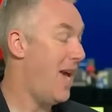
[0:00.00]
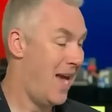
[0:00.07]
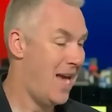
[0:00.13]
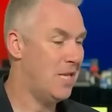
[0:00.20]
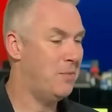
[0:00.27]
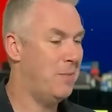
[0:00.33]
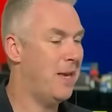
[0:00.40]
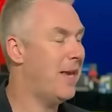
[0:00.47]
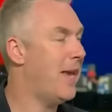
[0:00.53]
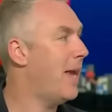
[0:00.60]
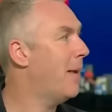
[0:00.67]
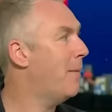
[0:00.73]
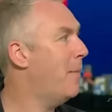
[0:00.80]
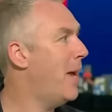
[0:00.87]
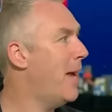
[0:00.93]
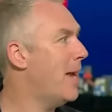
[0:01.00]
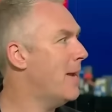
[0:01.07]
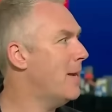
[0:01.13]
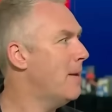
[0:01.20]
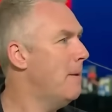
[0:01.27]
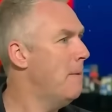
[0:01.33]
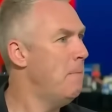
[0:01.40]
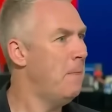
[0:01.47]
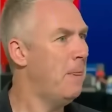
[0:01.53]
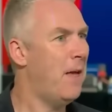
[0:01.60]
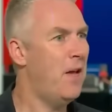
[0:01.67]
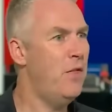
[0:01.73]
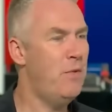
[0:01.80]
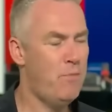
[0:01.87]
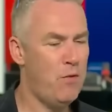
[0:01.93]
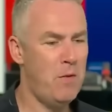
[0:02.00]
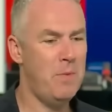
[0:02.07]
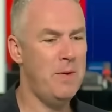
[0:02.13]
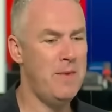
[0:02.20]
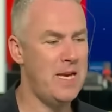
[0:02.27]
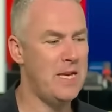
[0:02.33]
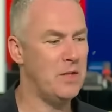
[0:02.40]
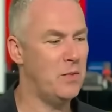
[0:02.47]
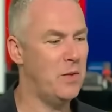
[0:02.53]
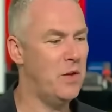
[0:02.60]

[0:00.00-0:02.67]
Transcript: has been getting paid. And the problem is